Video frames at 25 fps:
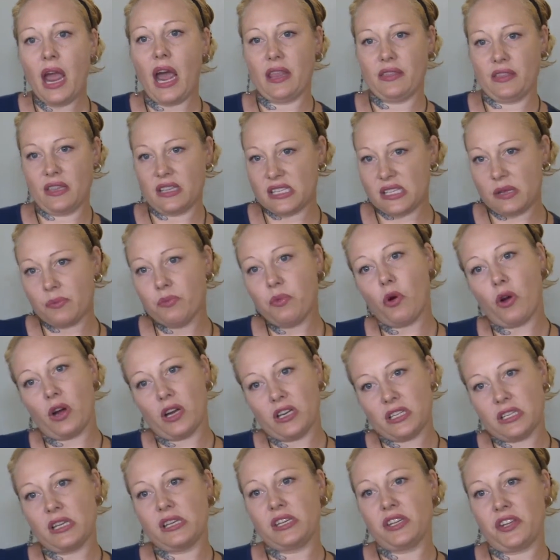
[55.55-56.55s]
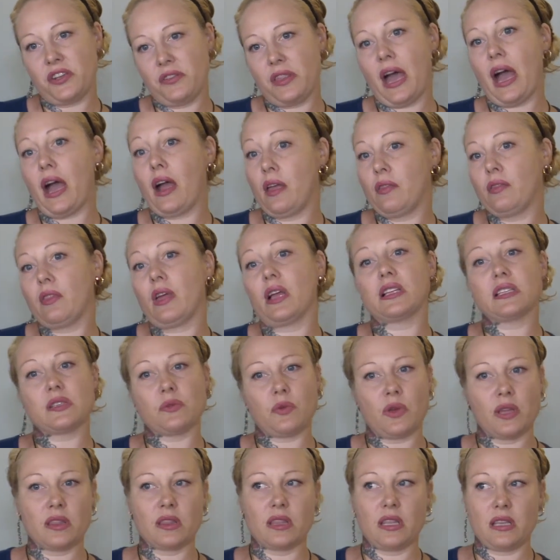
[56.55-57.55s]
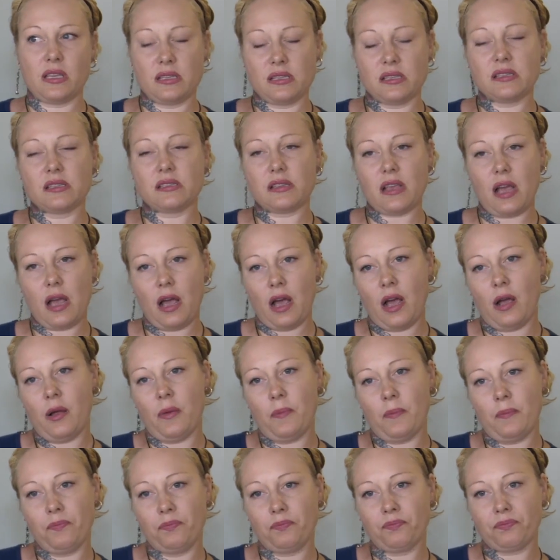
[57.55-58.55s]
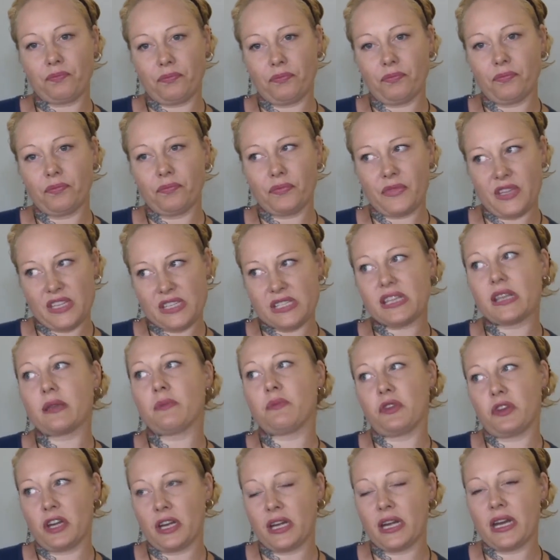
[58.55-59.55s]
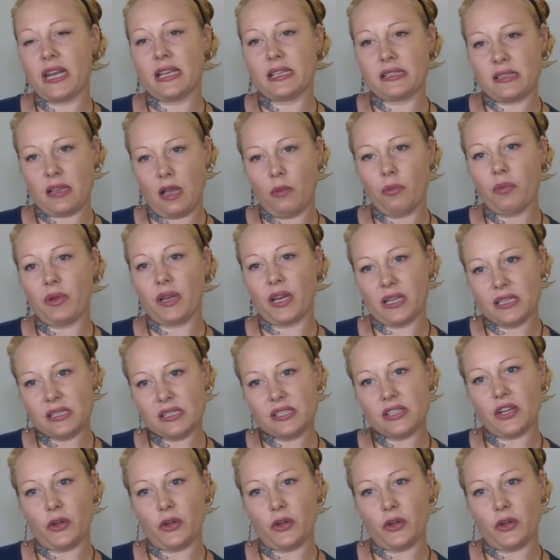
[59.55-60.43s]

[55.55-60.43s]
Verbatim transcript: and the support to do that. And that's what this, um, this community is helping us